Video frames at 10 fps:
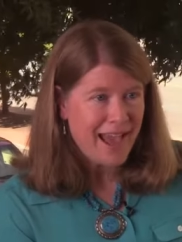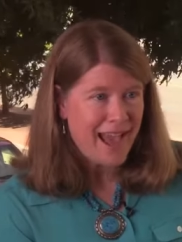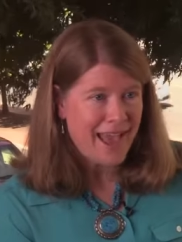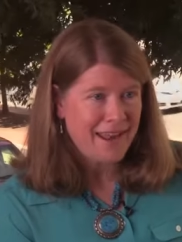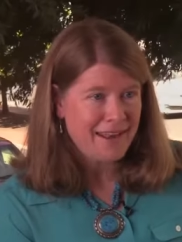
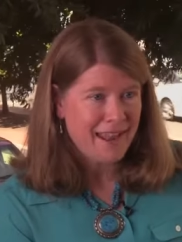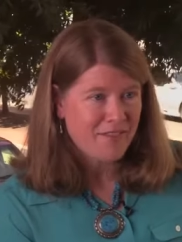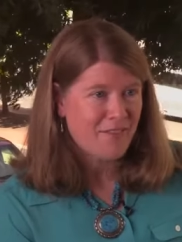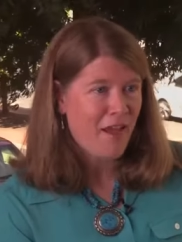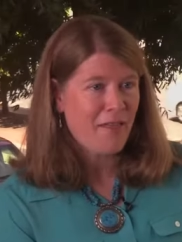and
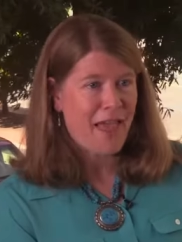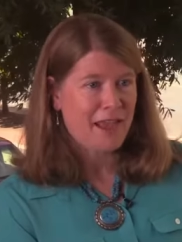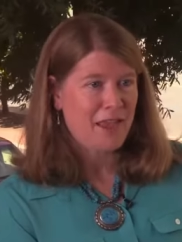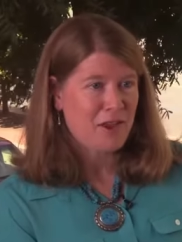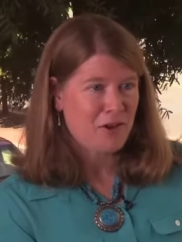it's not
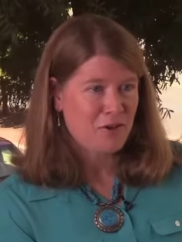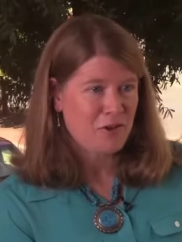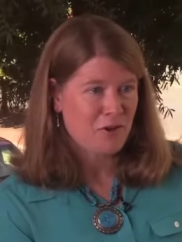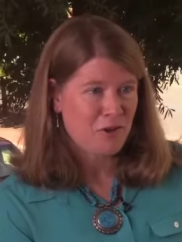like you know you're